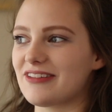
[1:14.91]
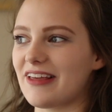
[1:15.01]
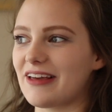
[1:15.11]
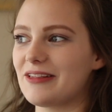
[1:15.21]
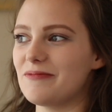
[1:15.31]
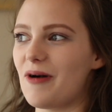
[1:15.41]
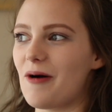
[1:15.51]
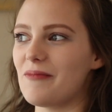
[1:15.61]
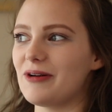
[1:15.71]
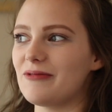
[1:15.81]
just like the
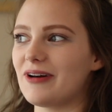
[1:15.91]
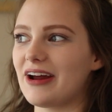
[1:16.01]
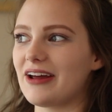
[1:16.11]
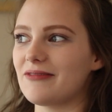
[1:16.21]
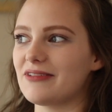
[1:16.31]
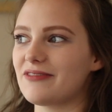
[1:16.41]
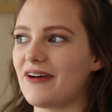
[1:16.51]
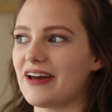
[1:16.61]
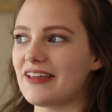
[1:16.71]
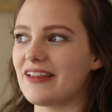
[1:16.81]
moment where I was
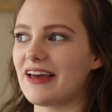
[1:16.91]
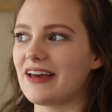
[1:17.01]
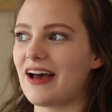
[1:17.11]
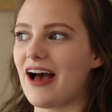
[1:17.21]
finally like,